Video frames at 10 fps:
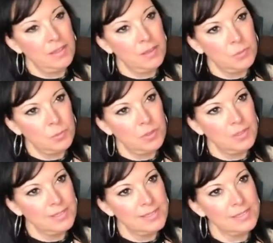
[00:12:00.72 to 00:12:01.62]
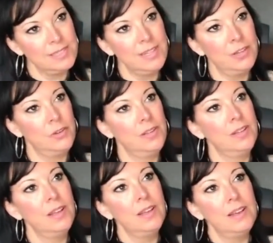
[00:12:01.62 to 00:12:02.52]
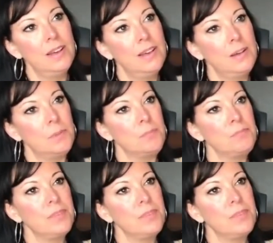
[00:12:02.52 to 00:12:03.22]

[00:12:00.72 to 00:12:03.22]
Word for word: I think it was building 1600. Um,